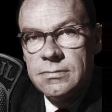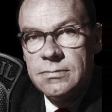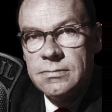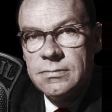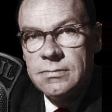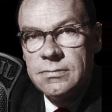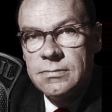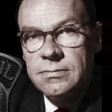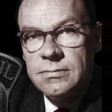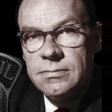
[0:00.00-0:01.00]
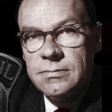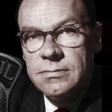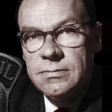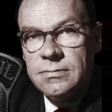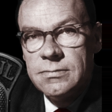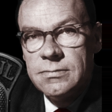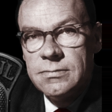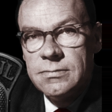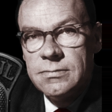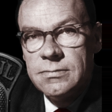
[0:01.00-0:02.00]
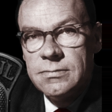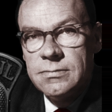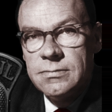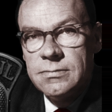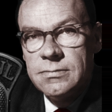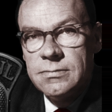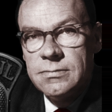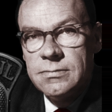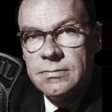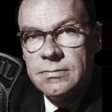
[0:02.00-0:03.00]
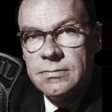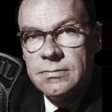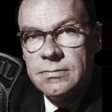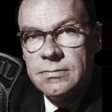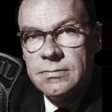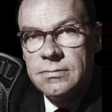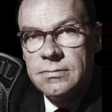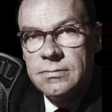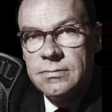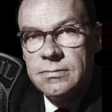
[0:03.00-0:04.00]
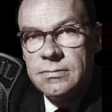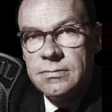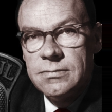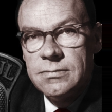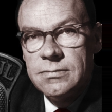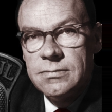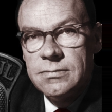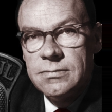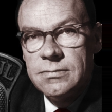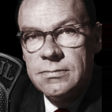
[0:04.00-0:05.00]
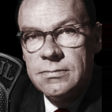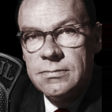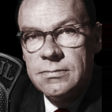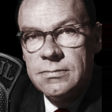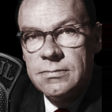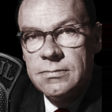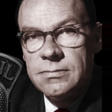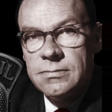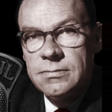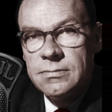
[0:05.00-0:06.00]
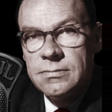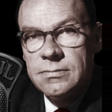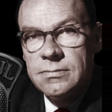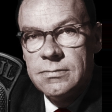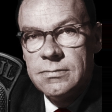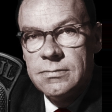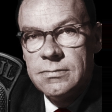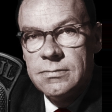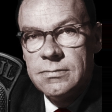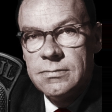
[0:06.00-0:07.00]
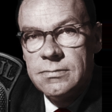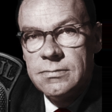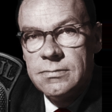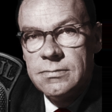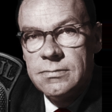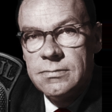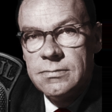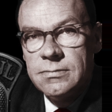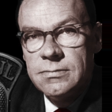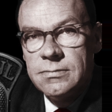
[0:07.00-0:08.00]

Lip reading: (no lip movement)